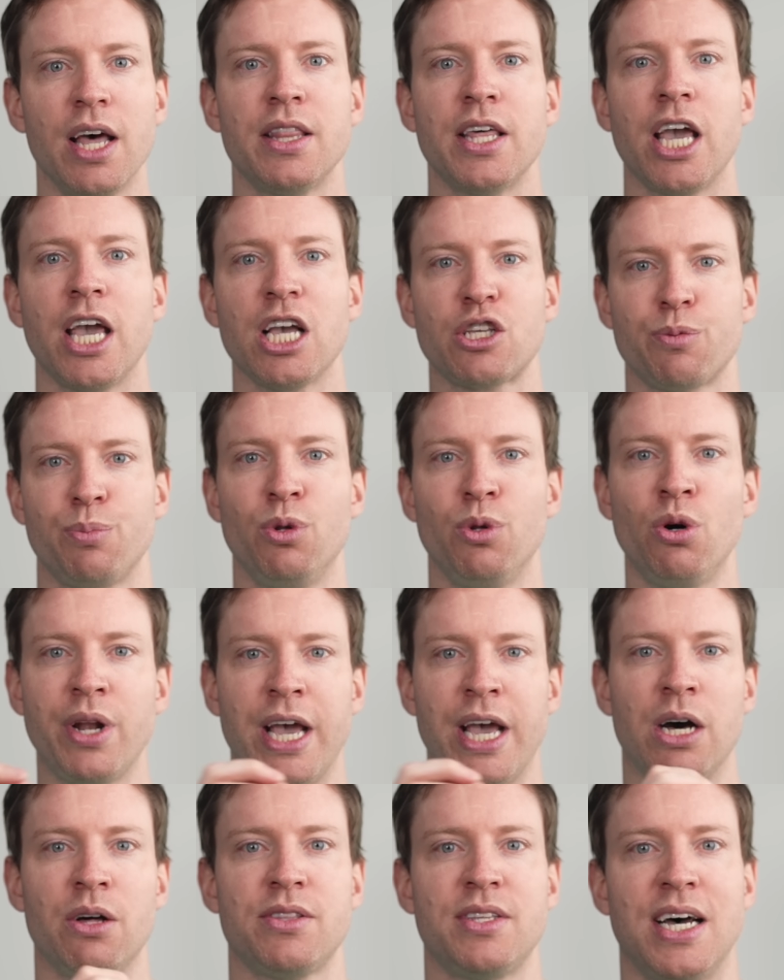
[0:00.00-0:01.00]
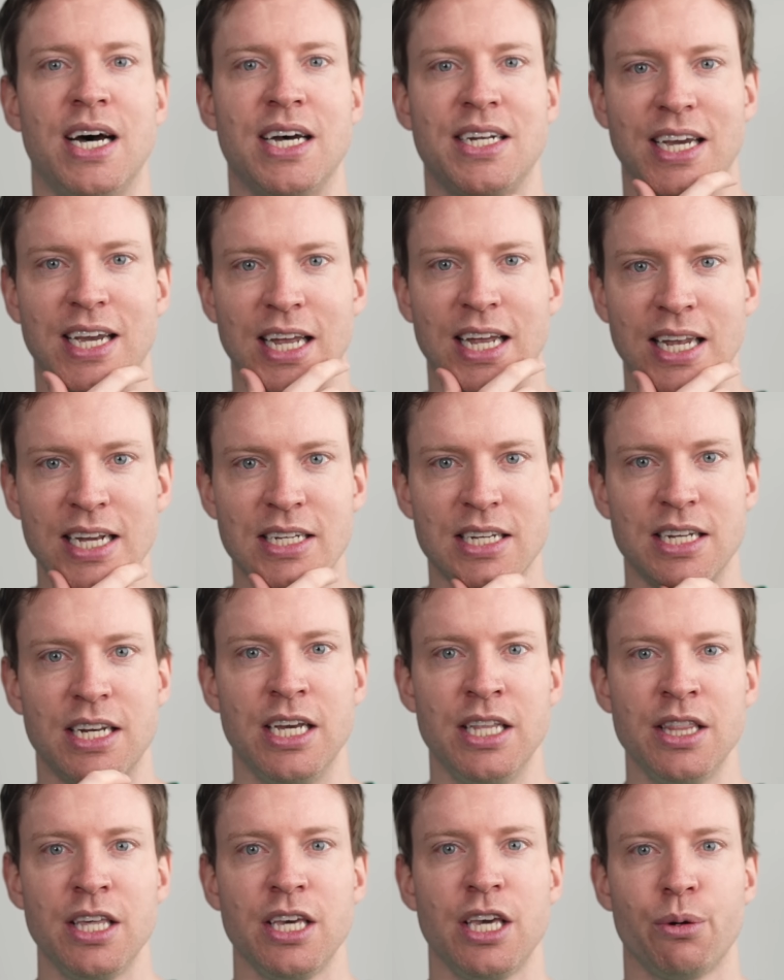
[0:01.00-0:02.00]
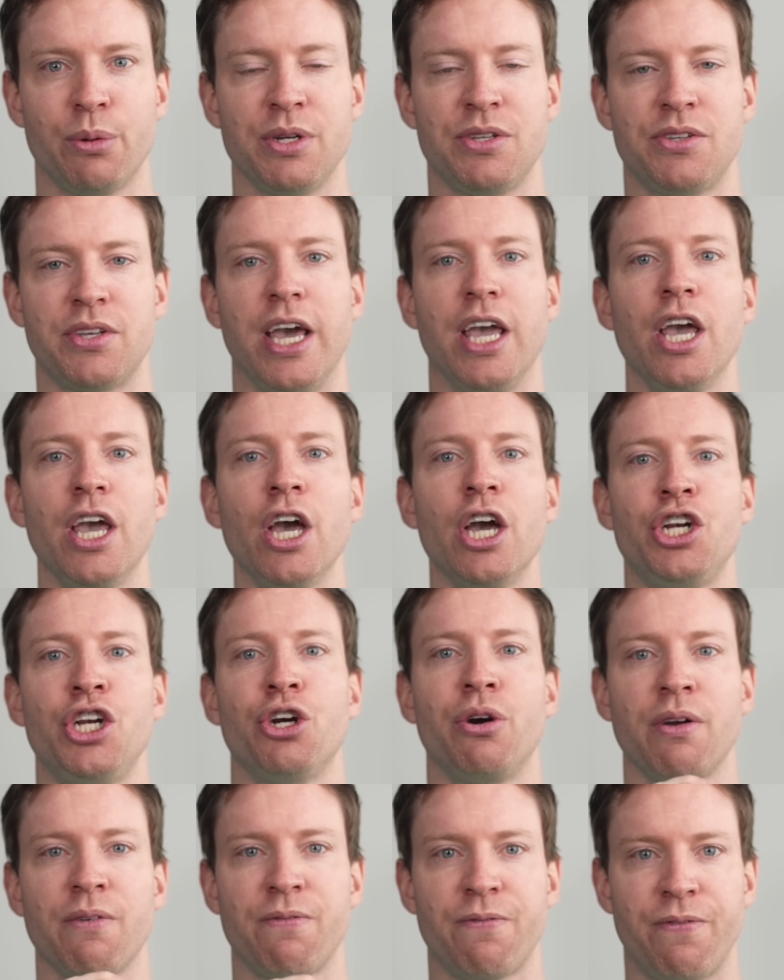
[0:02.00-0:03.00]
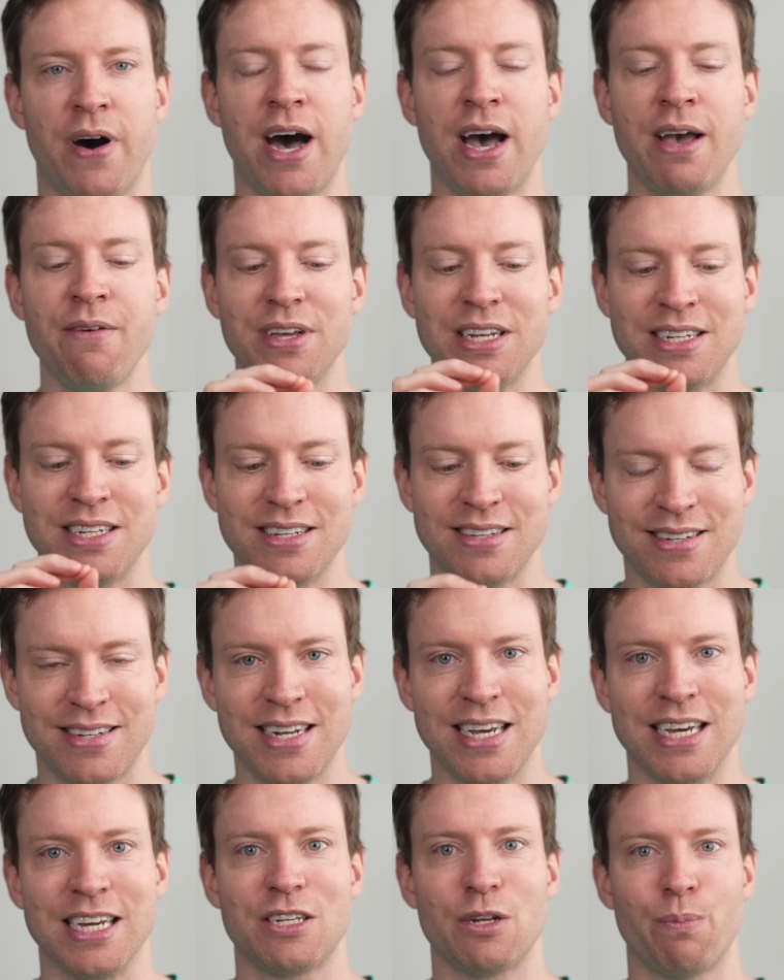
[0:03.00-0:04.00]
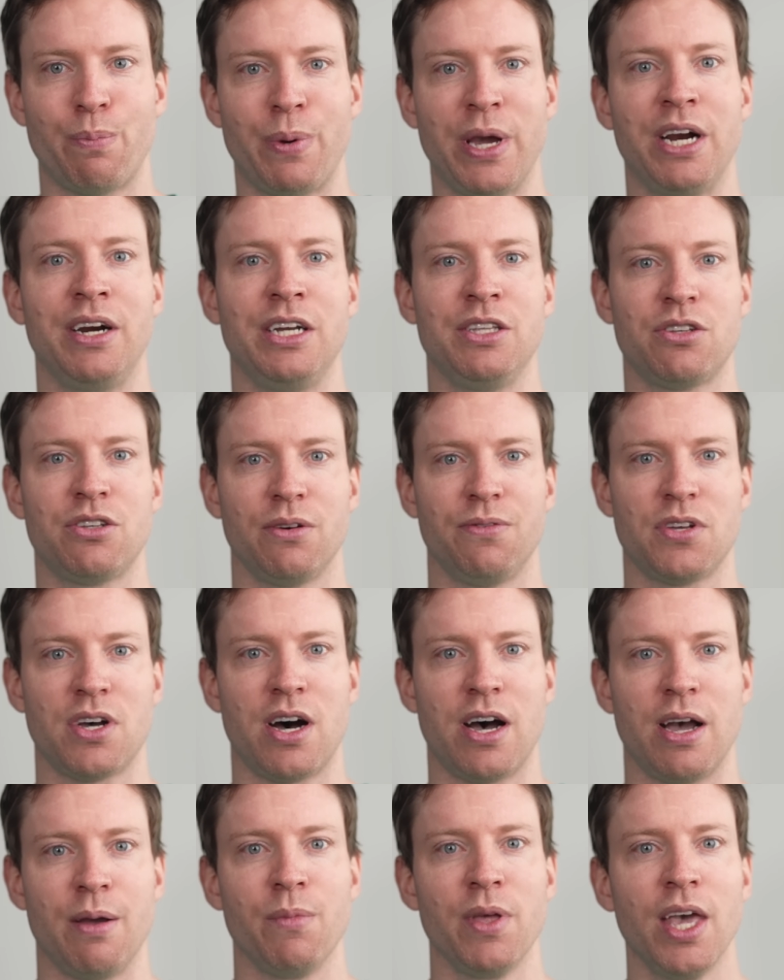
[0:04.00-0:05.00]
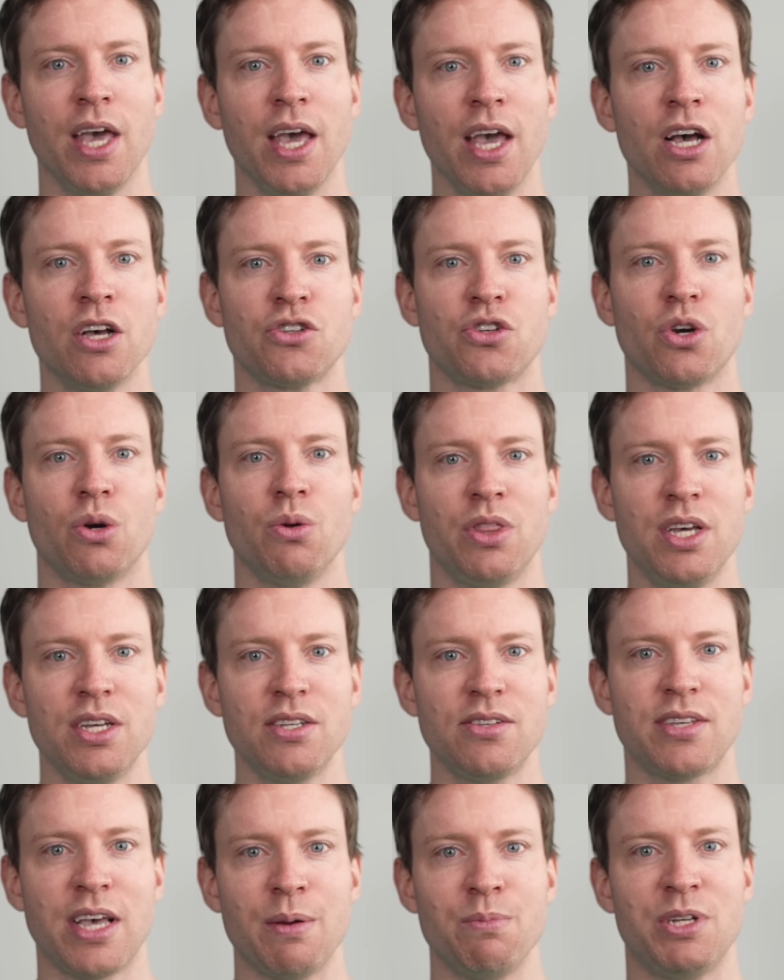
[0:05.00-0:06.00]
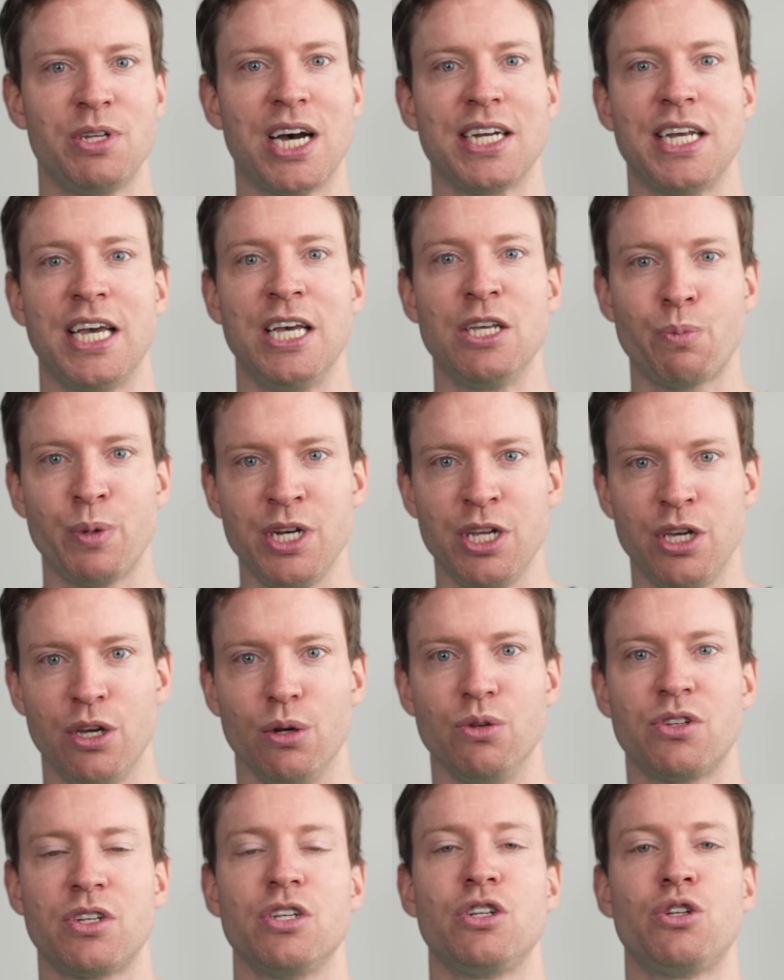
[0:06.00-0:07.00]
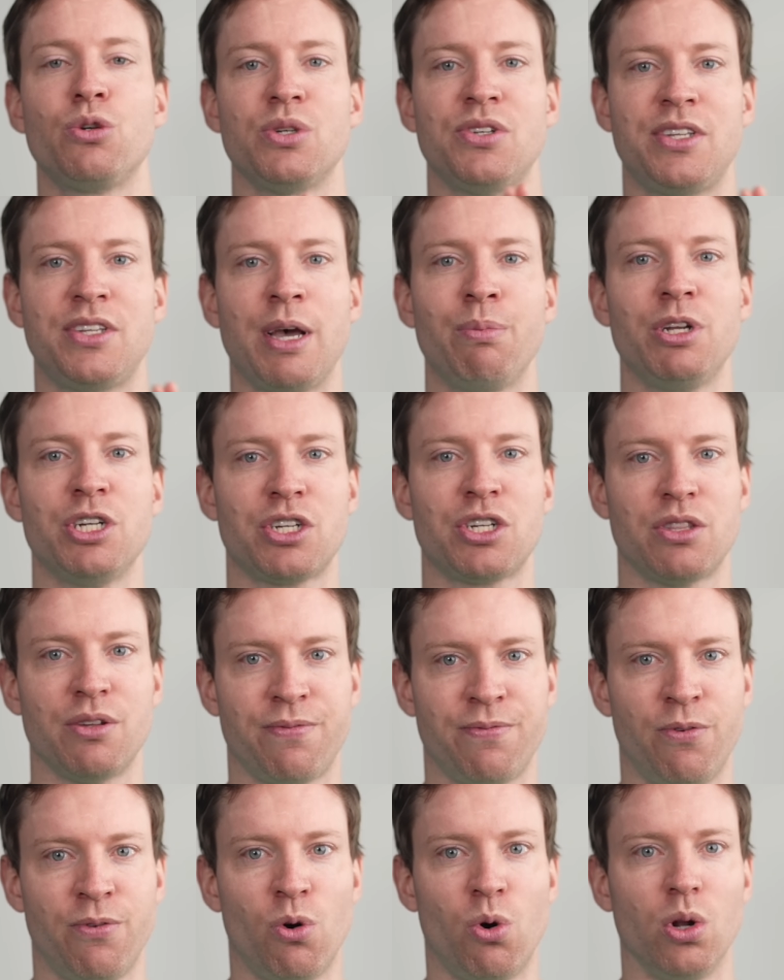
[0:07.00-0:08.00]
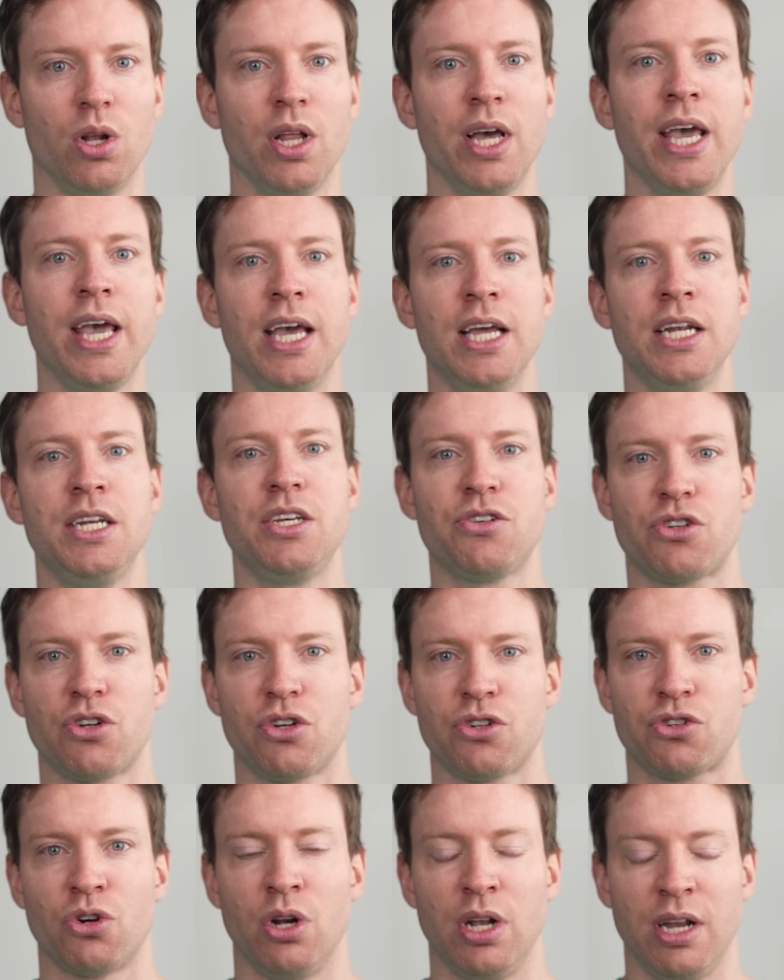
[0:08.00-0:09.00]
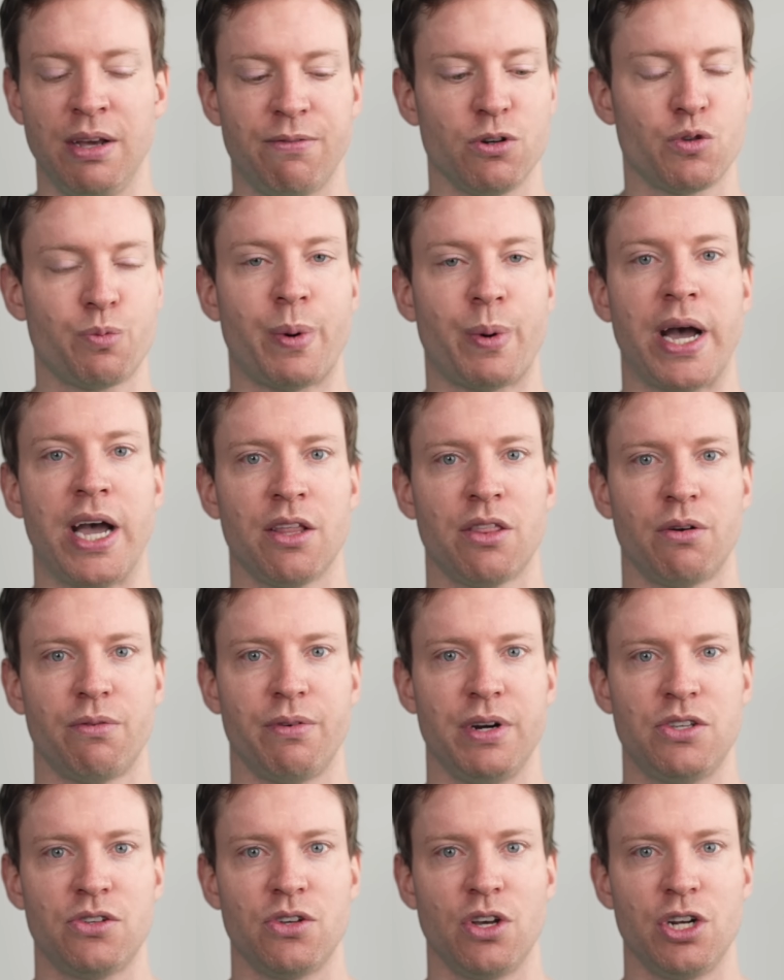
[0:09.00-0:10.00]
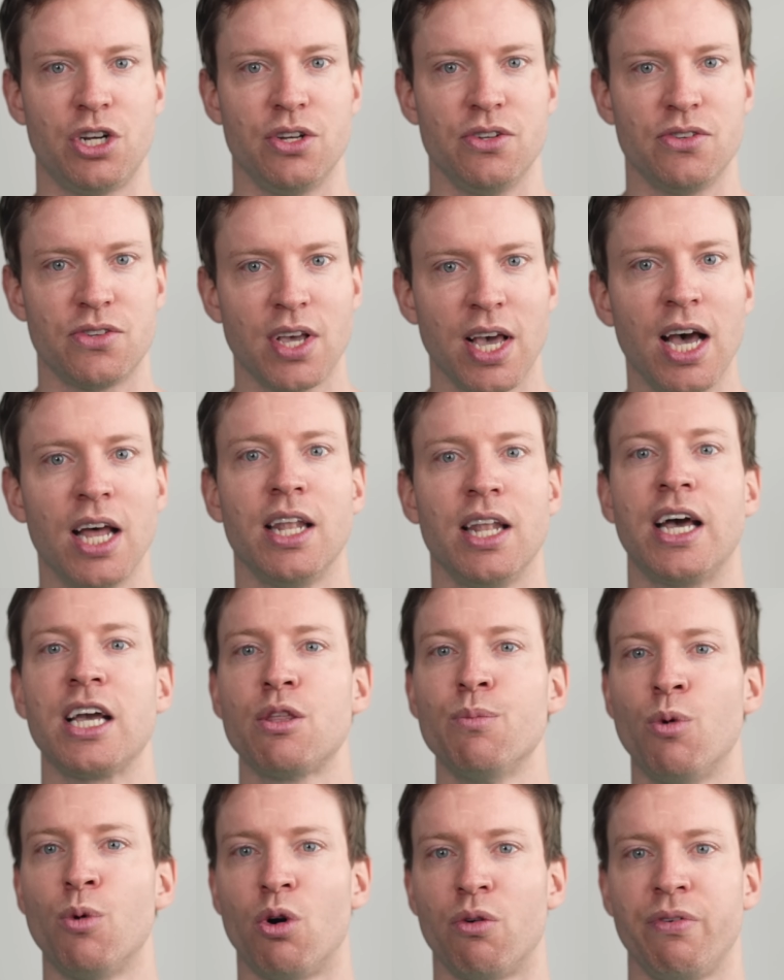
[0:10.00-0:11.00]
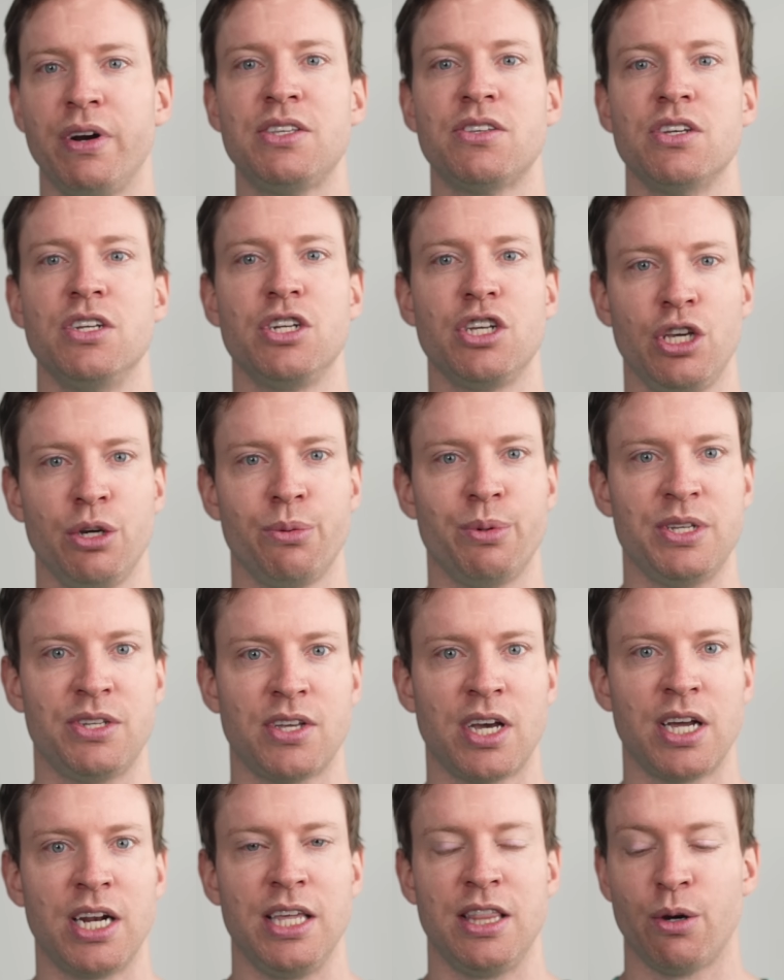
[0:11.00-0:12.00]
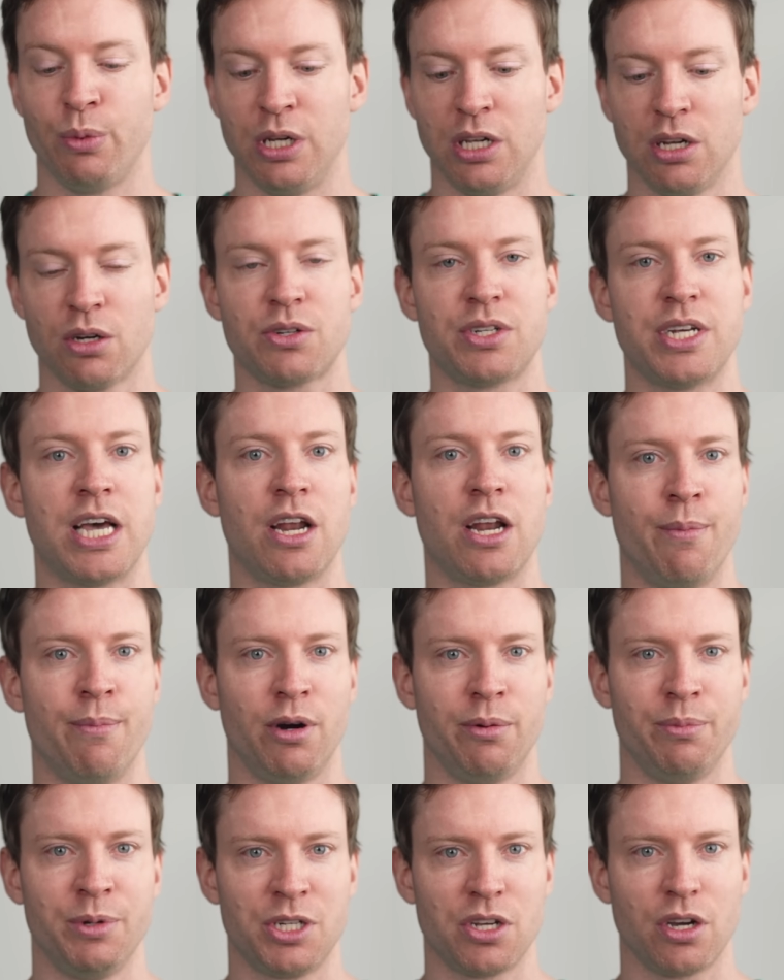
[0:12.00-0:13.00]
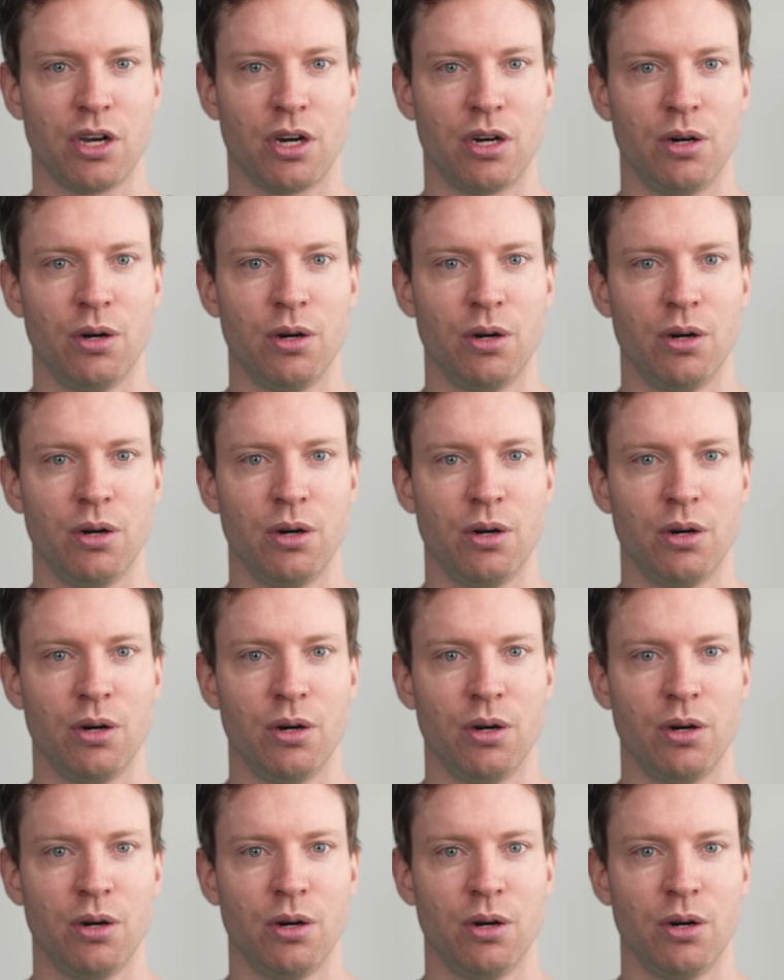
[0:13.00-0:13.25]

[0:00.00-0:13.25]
They explored health data collected in the USA during five distinct periods of time. So, this same data has been used to establish the fall in testosterone levels by other researchers, like the more recent US study that we looked at a moment ago.